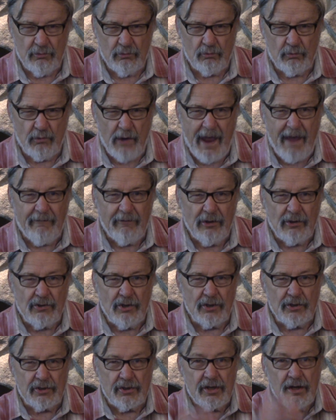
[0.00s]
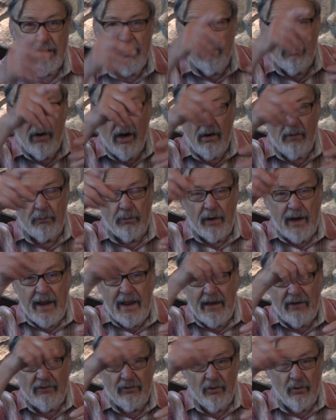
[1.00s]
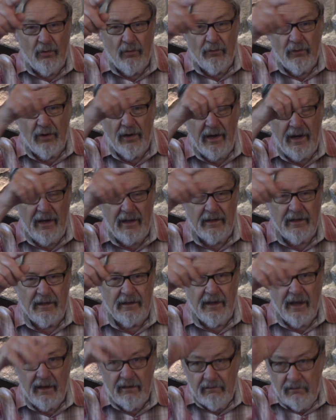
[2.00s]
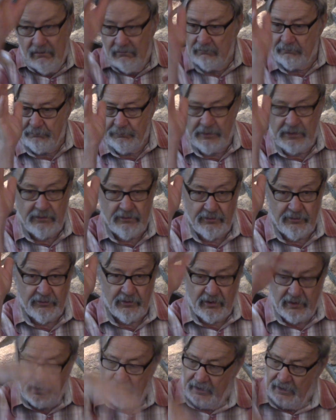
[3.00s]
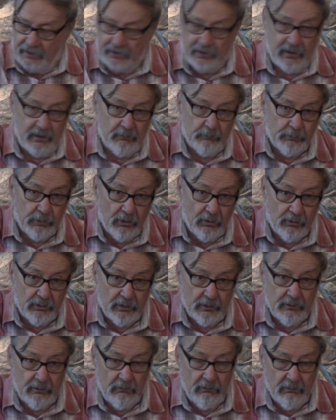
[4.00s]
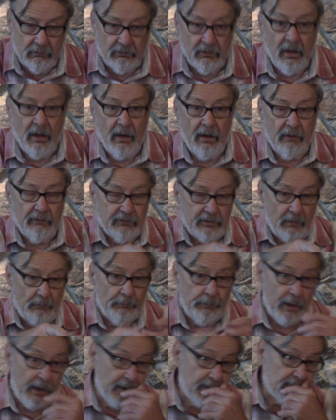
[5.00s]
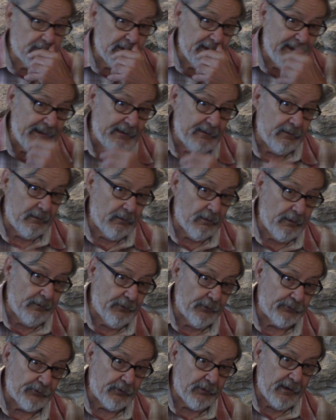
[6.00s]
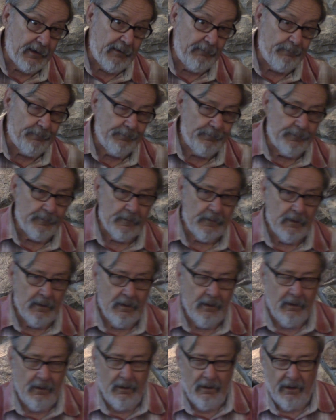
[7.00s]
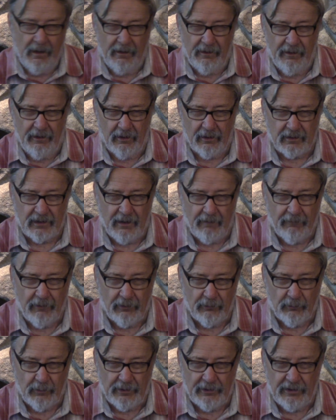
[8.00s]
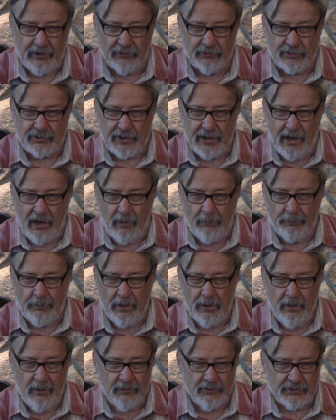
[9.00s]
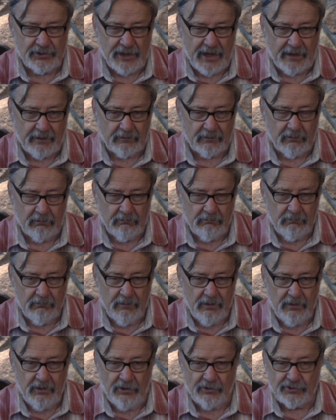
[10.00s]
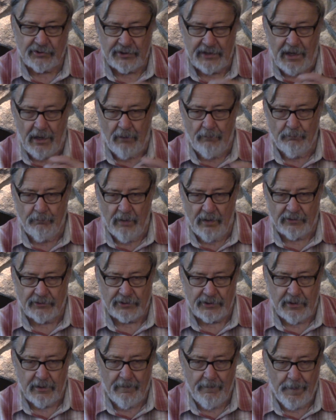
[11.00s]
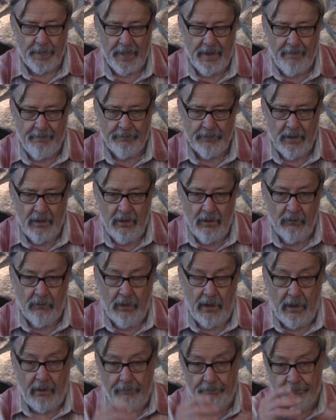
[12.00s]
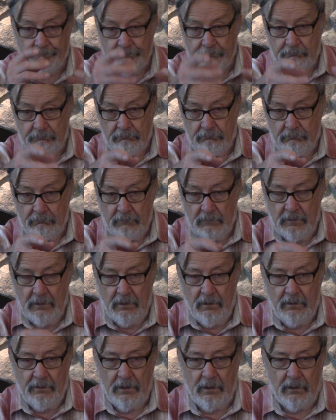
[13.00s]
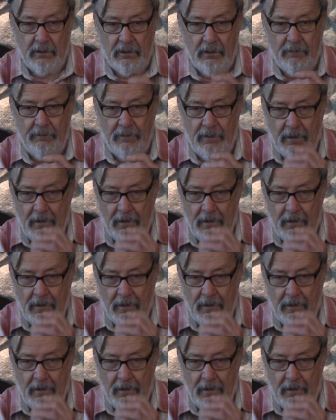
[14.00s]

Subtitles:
ravages a branch overhanging it, and pieces are hanging, broken. Some parts laying there on the scrape, and they're covered with his scalp scent, his scalp musk. Well, there,